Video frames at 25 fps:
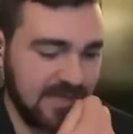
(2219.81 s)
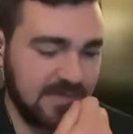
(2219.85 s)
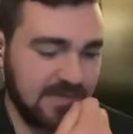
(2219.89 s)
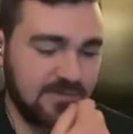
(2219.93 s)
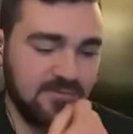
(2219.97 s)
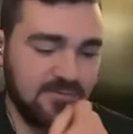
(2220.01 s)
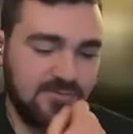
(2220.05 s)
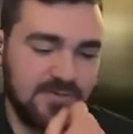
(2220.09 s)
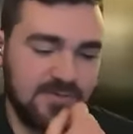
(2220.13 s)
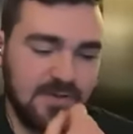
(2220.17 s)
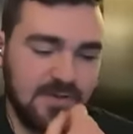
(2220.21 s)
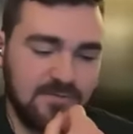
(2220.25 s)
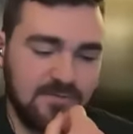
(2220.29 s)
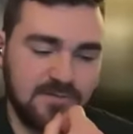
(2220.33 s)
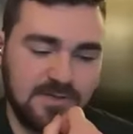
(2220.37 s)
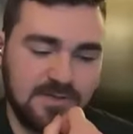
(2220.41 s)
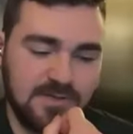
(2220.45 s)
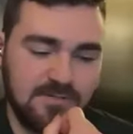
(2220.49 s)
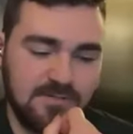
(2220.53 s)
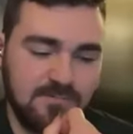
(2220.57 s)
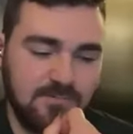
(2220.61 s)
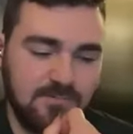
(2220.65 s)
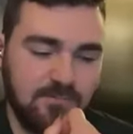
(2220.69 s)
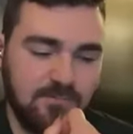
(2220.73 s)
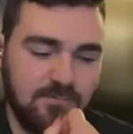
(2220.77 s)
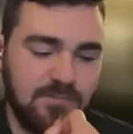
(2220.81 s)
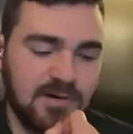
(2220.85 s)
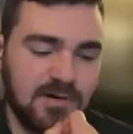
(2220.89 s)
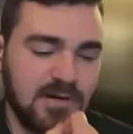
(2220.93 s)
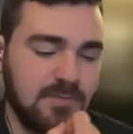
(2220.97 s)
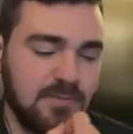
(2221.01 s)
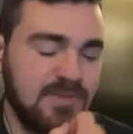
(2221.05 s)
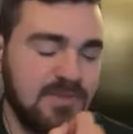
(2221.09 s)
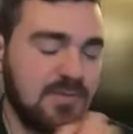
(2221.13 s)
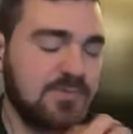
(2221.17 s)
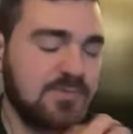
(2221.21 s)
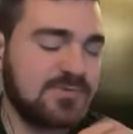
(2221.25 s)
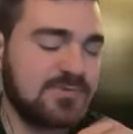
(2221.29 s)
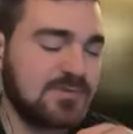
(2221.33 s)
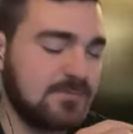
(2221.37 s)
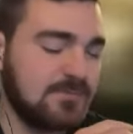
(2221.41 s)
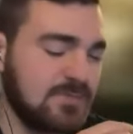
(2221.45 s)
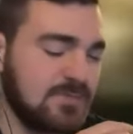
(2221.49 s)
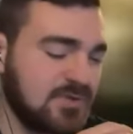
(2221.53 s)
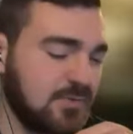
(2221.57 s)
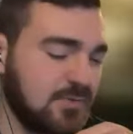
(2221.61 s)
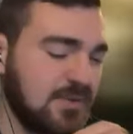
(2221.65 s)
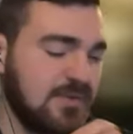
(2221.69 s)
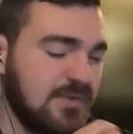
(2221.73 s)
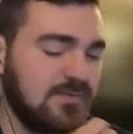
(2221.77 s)
eight favorite. Barbie was in
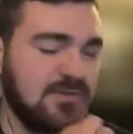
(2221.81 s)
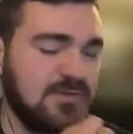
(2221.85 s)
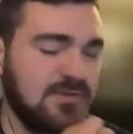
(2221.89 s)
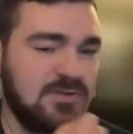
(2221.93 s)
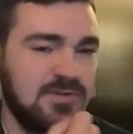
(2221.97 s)
between